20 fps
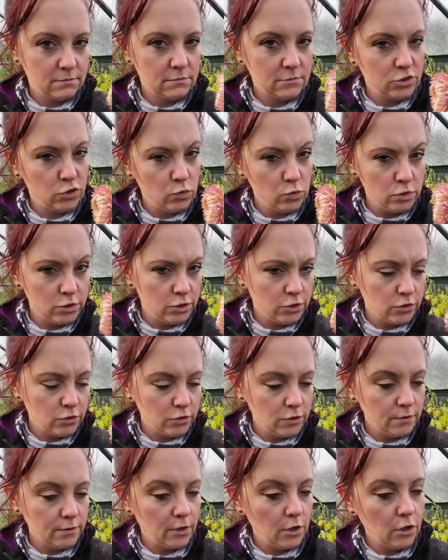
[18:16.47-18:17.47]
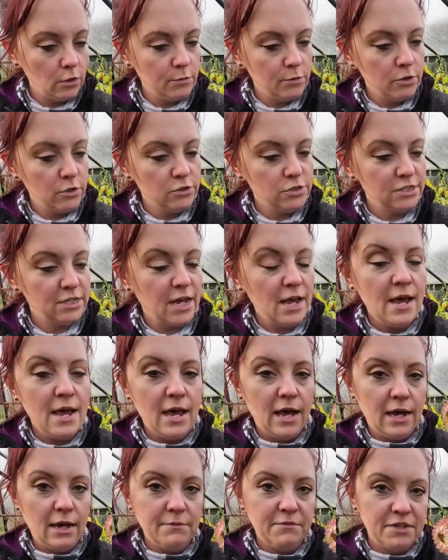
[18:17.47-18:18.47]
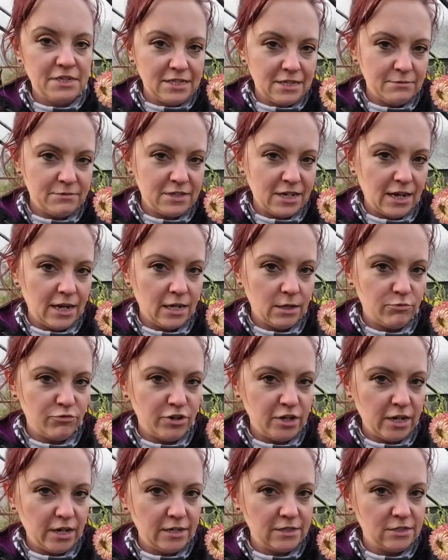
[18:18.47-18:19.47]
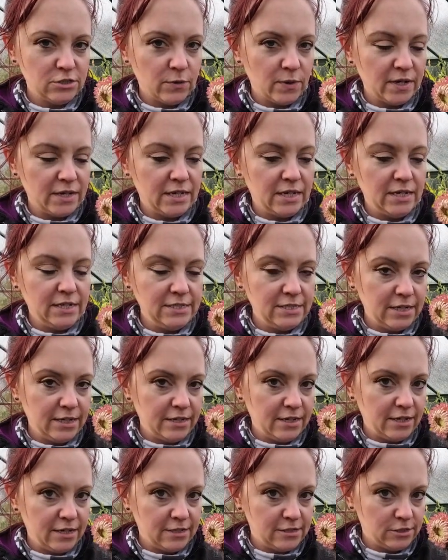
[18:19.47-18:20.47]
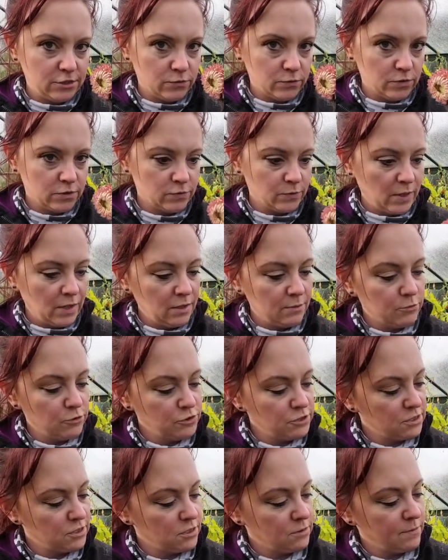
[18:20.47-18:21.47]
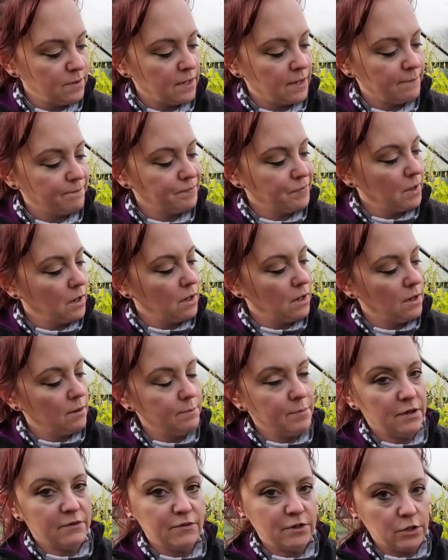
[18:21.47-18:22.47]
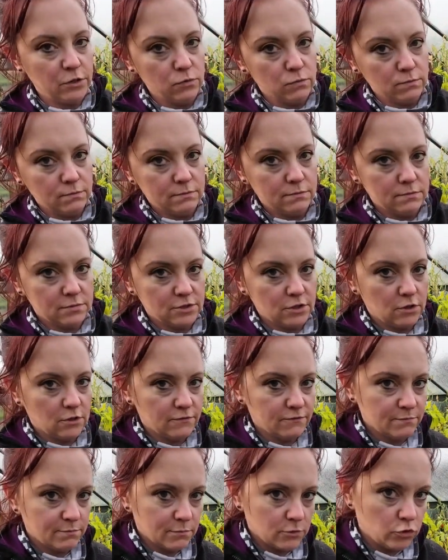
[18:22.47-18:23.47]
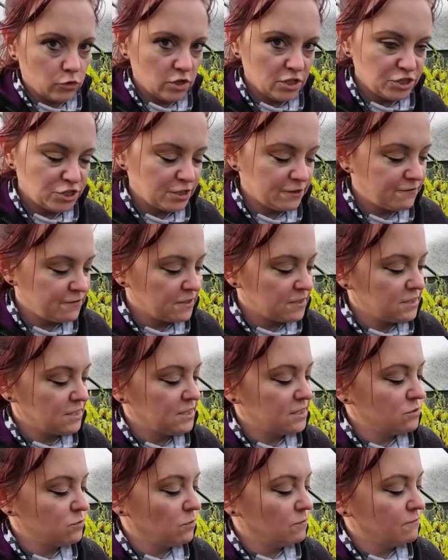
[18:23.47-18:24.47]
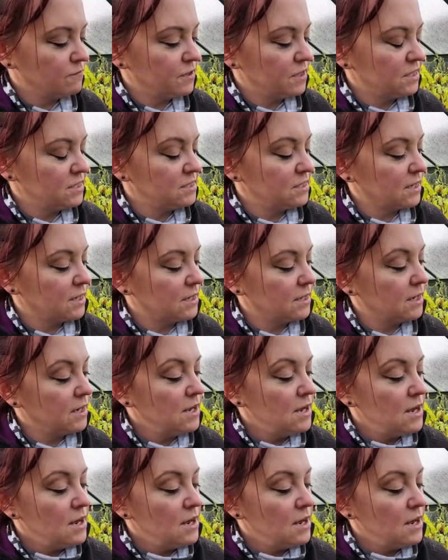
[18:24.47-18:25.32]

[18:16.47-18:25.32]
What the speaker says: two-tone almost. They seem to hybridise quite easily, these do as well, I must admit. Bit of a new sort of colour shift is this one for this year.